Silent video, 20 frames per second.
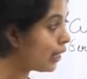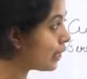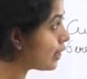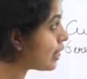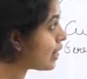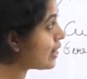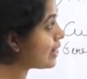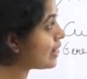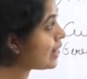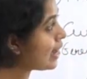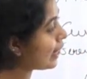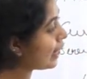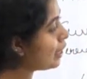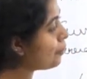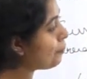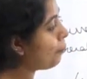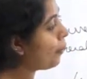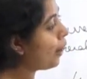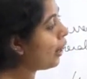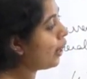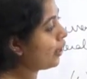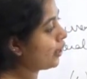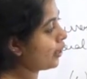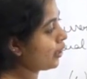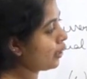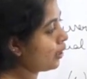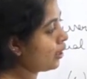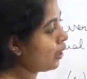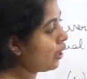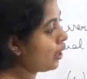The second part,
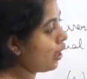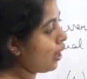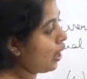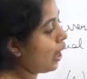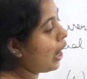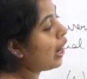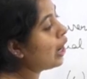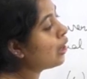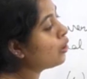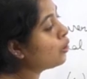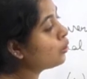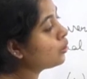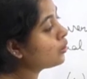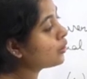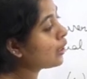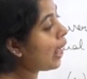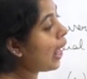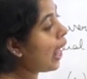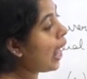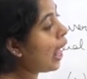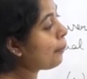how the